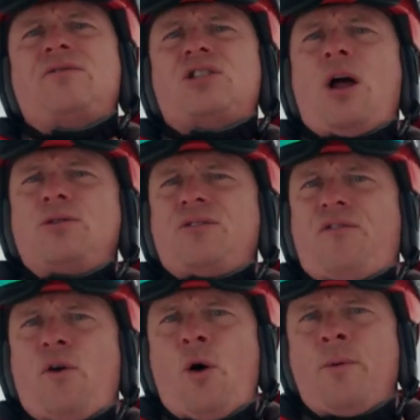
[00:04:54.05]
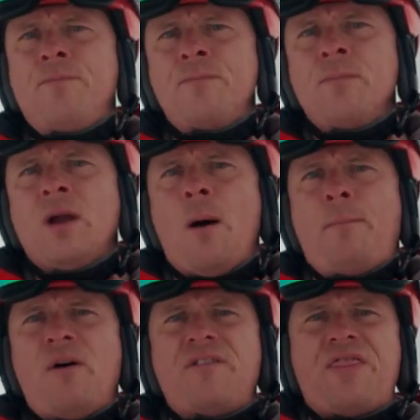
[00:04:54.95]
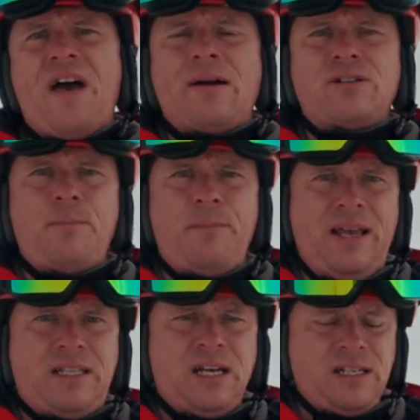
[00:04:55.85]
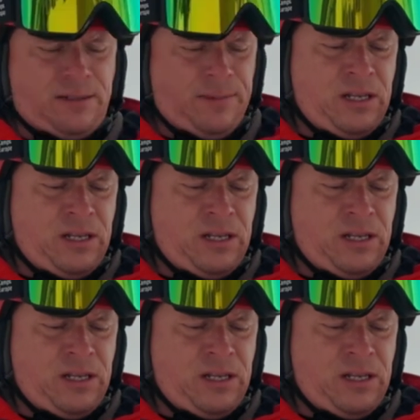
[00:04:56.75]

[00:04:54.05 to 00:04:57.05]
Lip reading: of snow to fall above 1,000 metres.